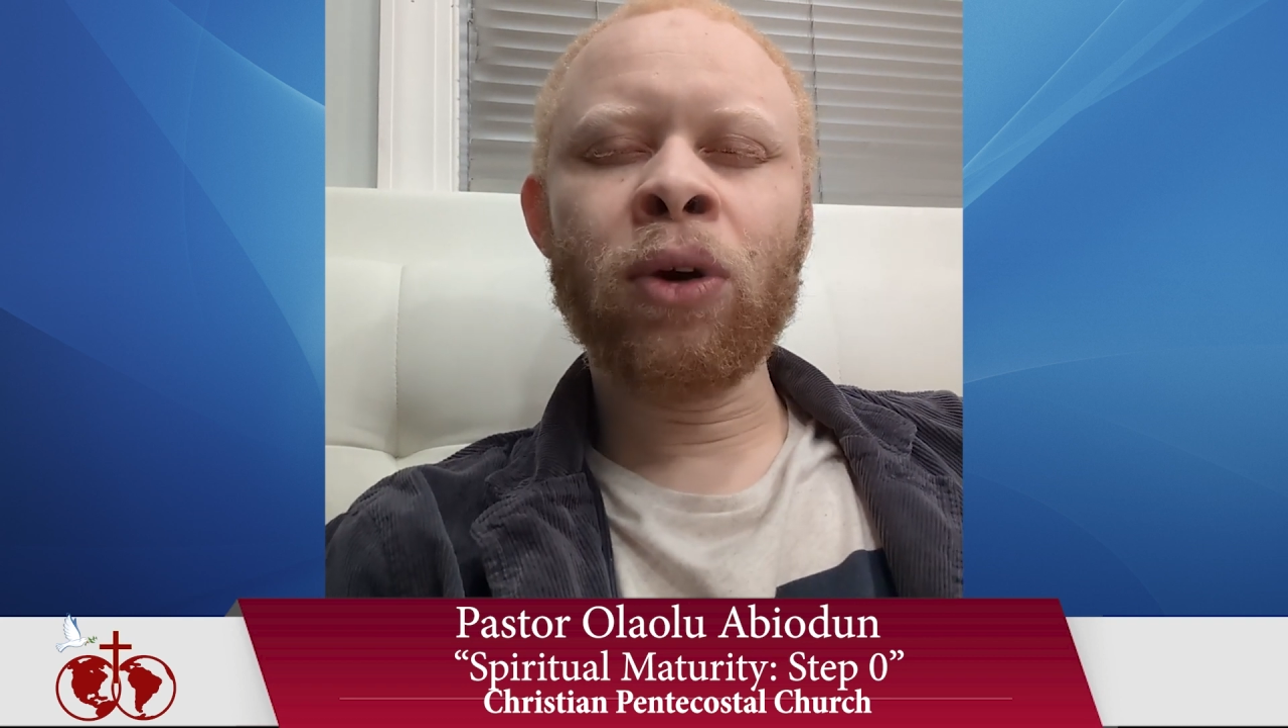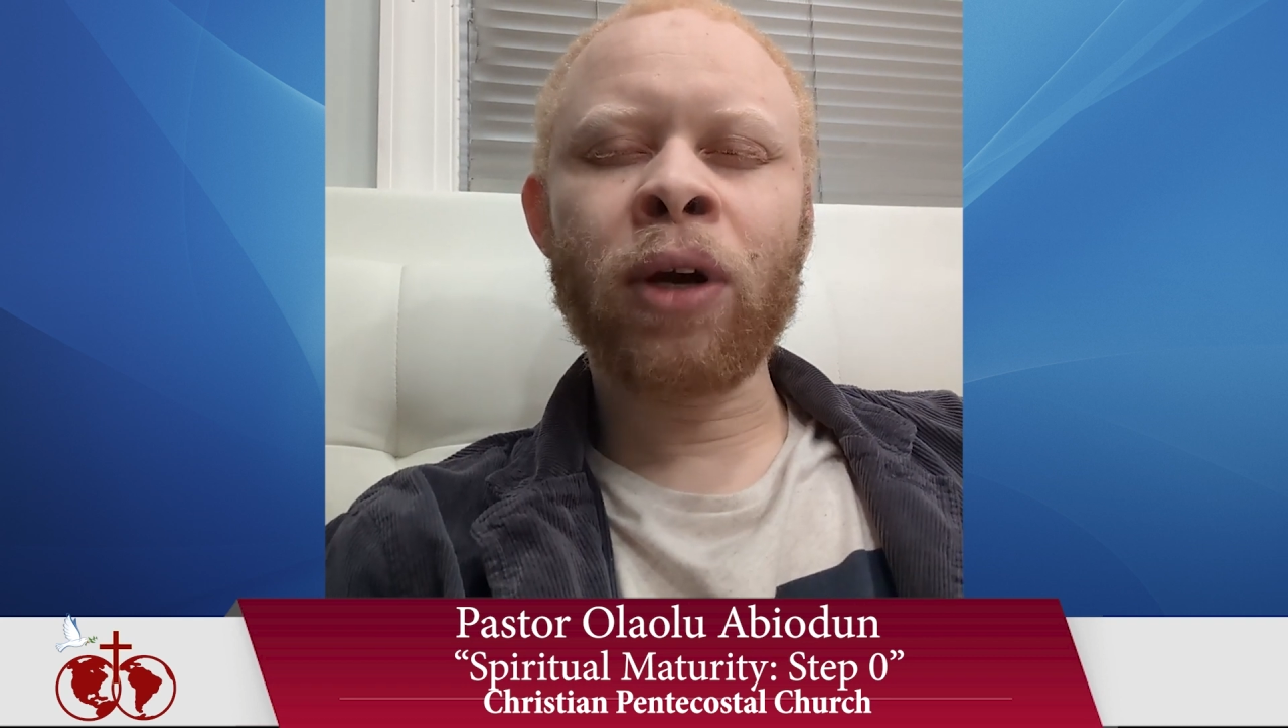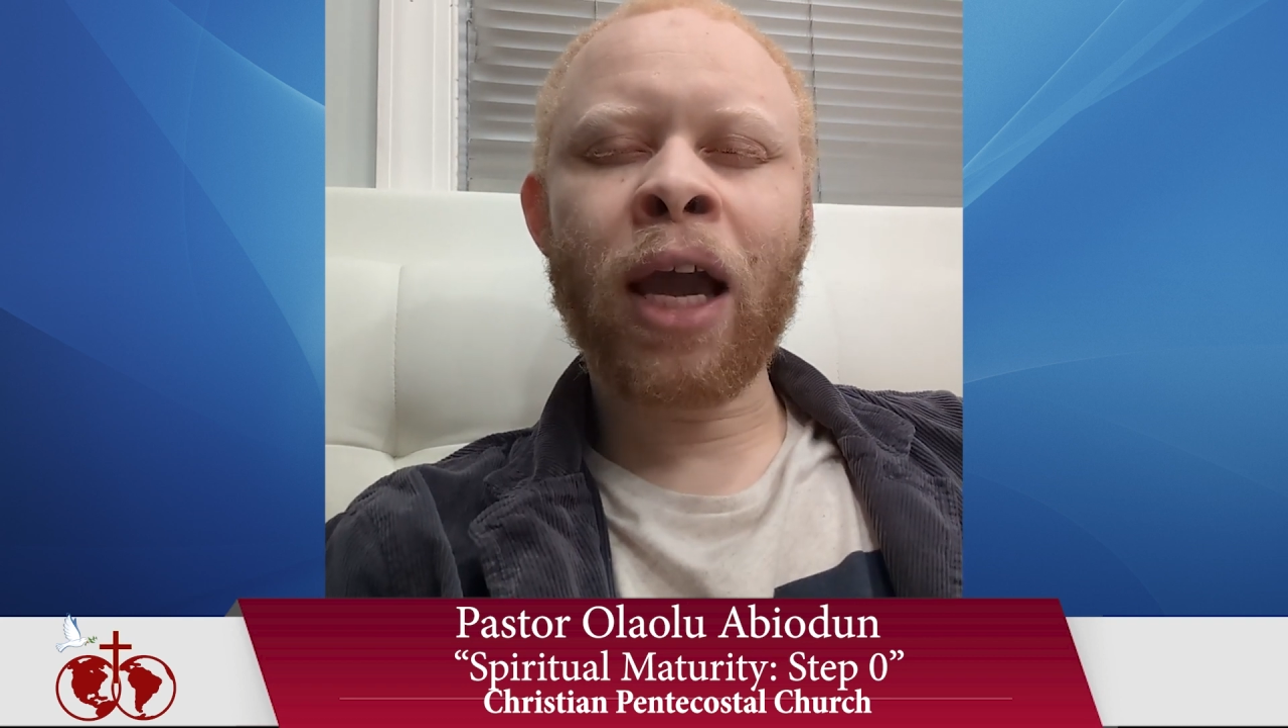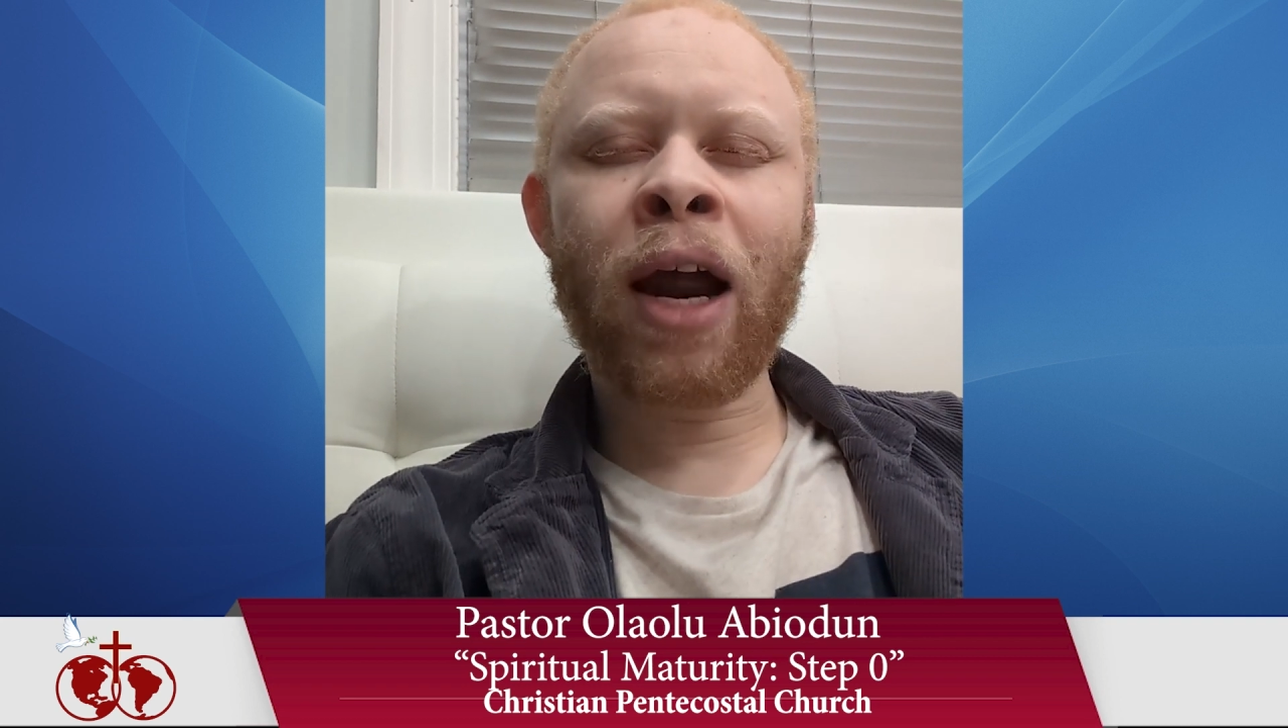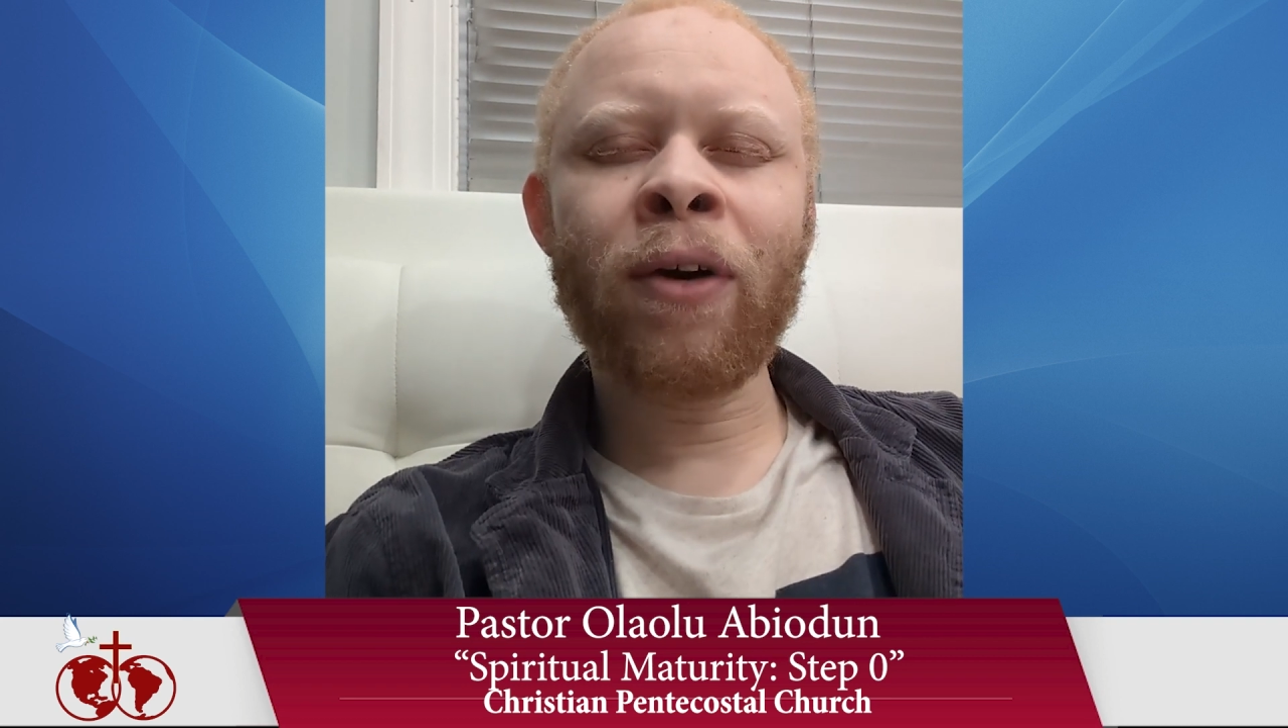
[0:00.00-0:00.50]
you're
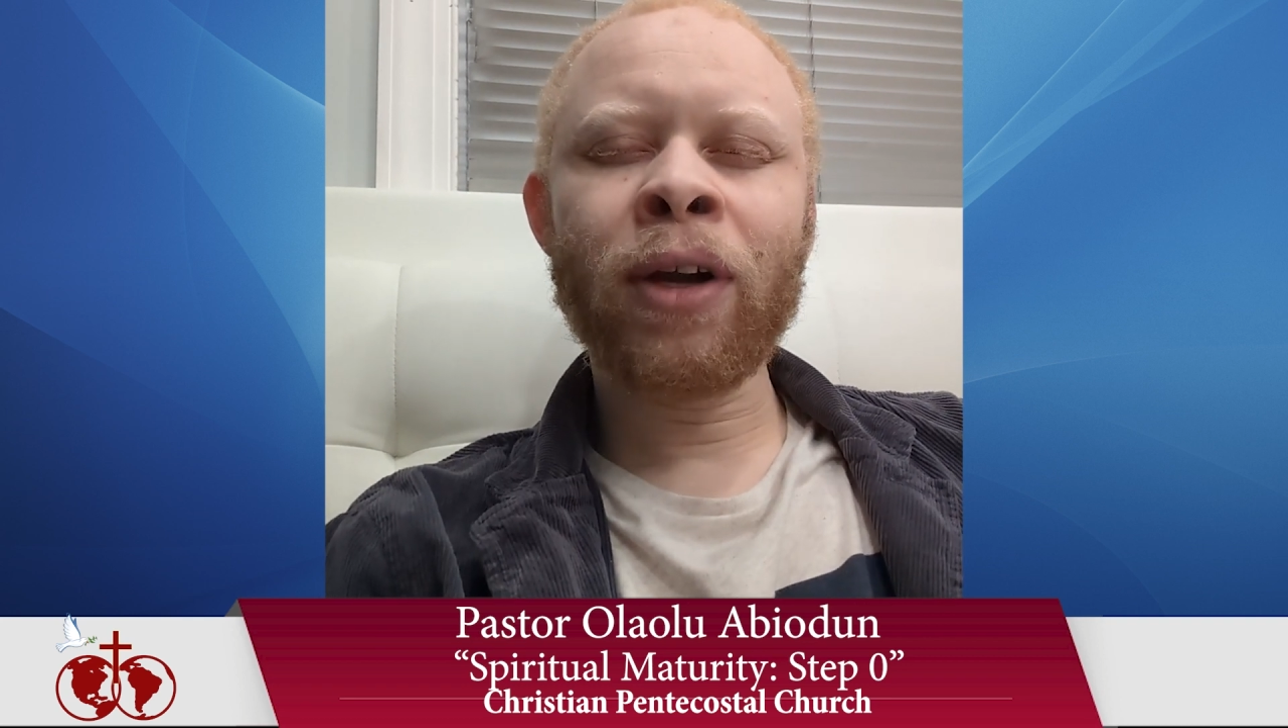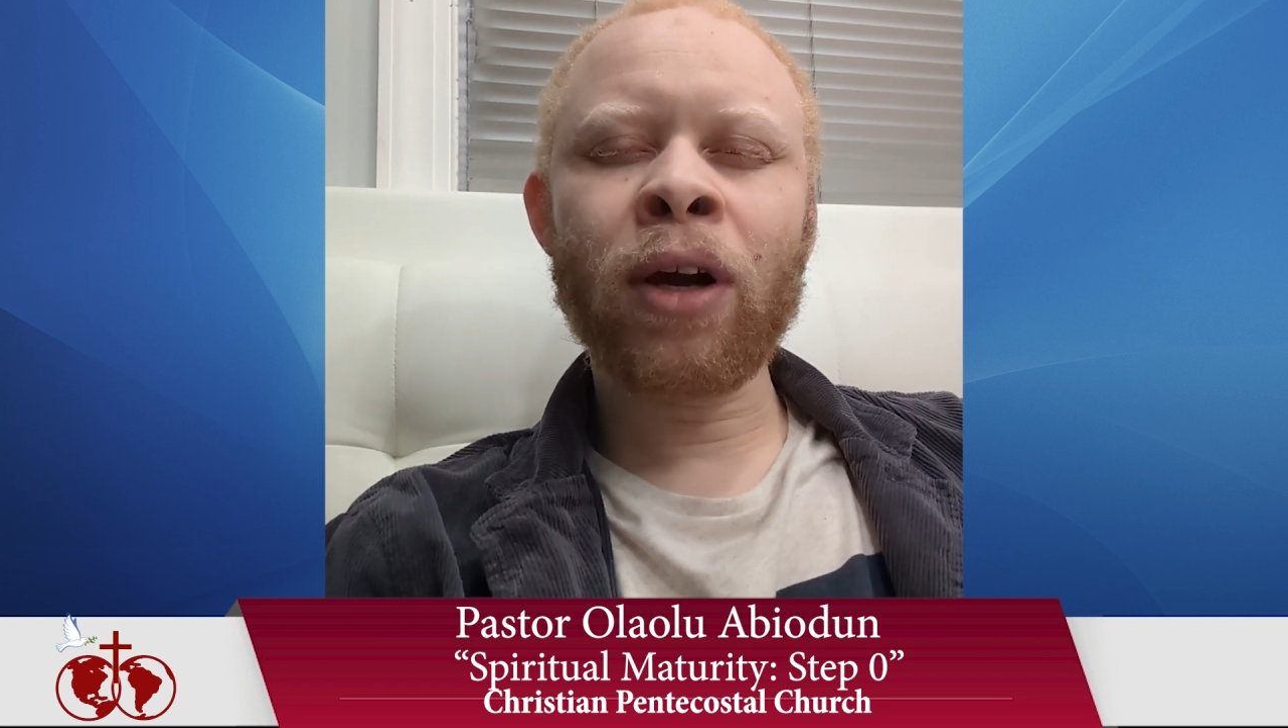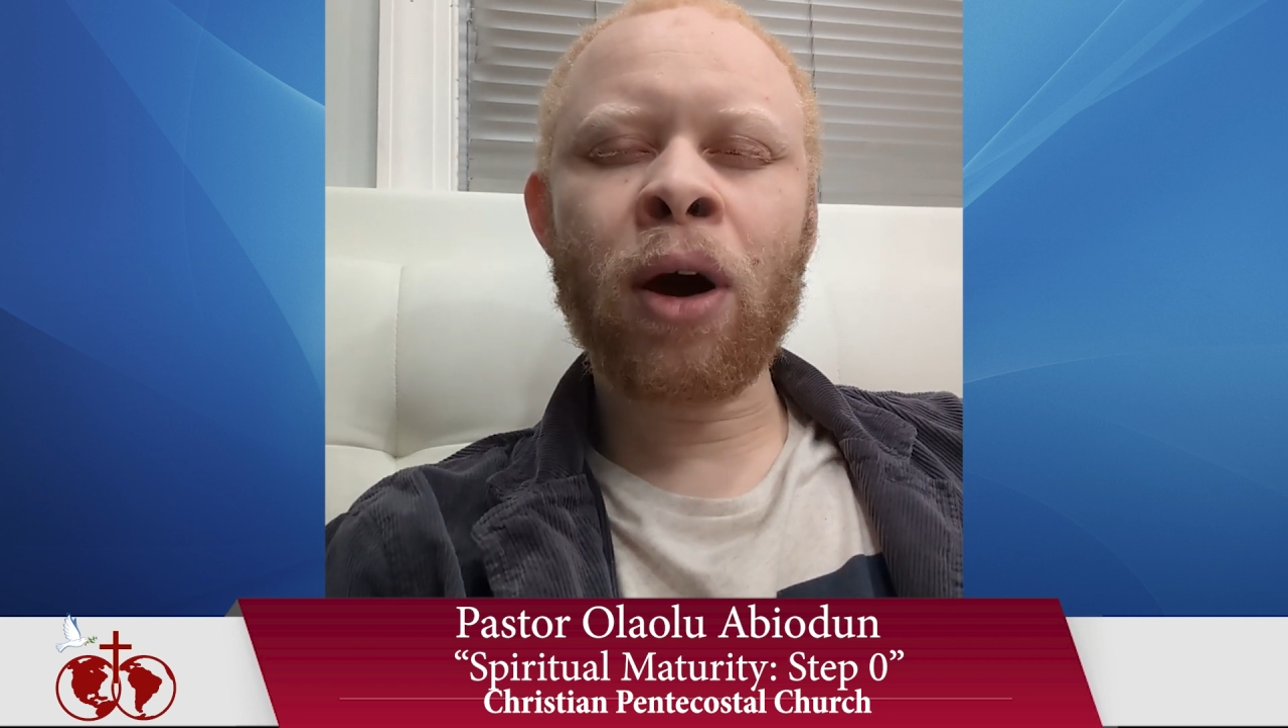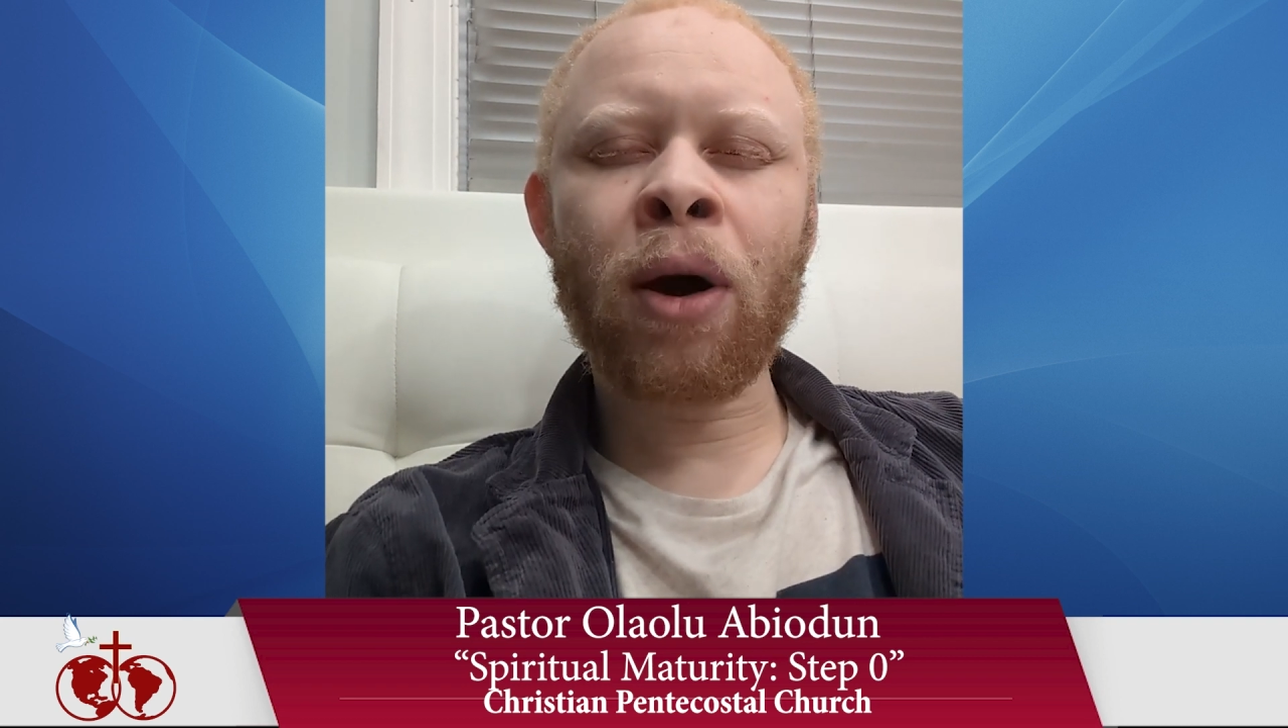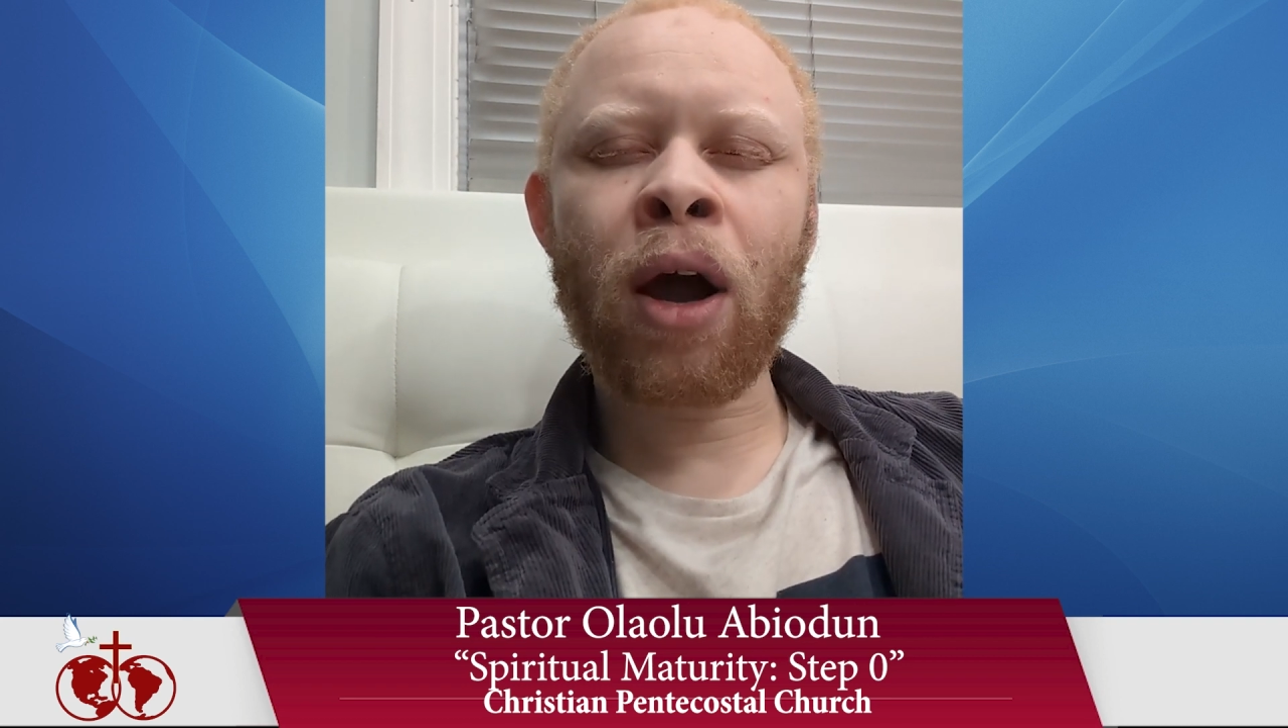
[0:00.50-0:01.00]

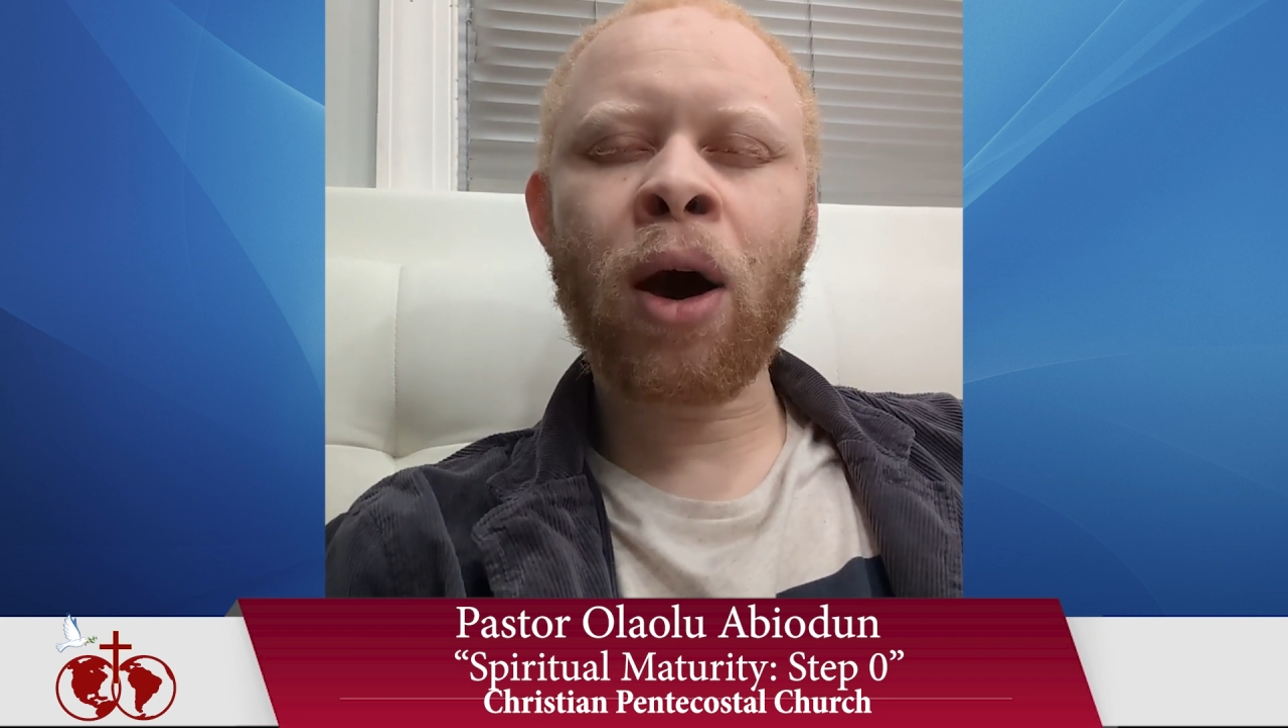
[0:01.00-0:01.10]
carrying a